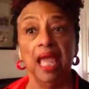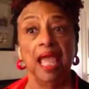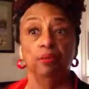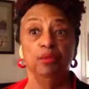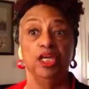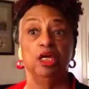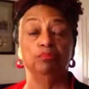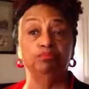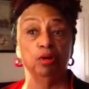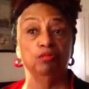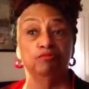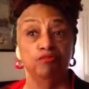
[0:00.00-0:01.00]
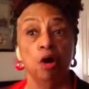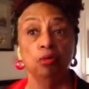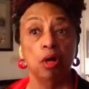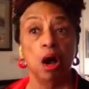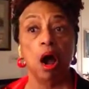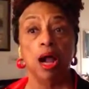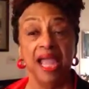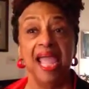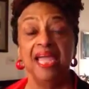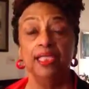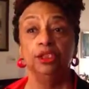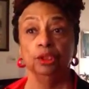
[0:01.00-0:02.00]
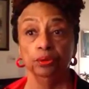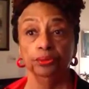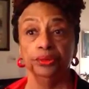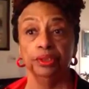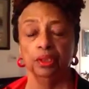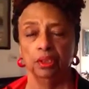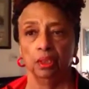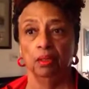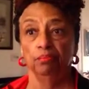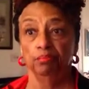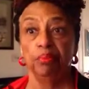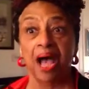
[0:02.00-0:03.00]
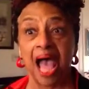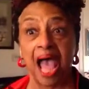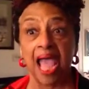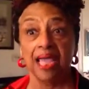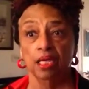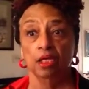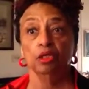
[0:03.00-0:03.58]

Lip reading: and we could provoke our angels by